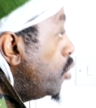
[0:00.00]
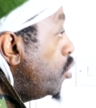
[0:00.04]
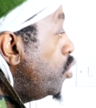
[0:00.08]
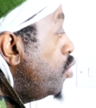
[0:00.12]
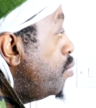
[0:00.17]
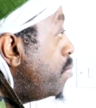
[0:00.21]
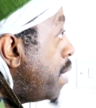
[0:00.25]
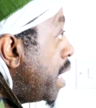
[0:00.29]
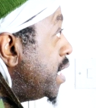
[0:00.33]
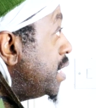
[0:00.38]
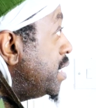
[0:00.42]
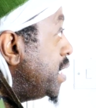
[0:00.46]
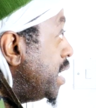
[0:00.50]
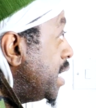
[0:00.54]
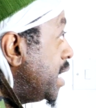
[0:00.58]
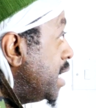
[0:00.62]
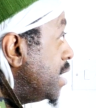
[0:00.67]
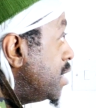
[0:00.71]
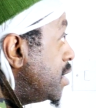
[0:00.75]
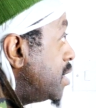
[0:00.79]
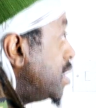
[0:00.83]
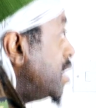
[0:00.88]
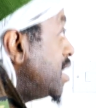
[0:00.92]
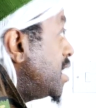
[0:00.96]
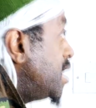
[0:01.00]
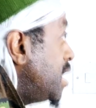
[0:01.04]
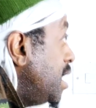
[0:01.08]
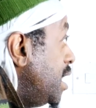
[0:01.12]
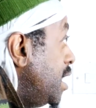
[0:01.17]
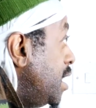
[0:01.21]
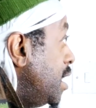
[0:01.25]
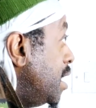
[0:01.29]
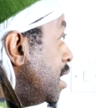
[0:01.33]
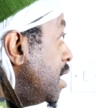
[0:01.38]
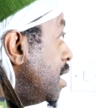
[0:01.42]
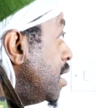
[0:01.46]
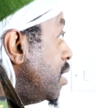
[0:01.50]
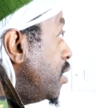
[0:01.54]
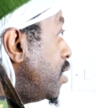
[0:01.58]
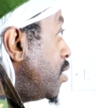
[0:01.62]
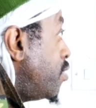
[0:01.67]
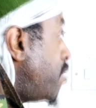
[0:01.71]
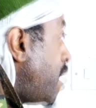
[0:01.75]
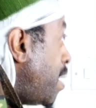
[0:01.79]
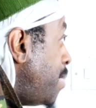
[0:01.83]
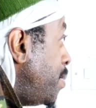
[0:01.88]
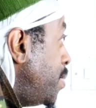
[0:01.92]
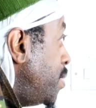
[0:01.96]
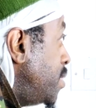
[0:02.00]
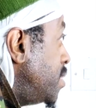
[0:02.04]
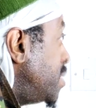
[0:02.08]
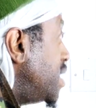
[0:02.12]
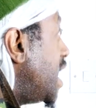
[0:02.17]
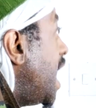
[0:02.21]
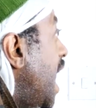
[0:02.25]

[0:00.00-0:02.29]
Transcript: who buy the tickets to see the rappers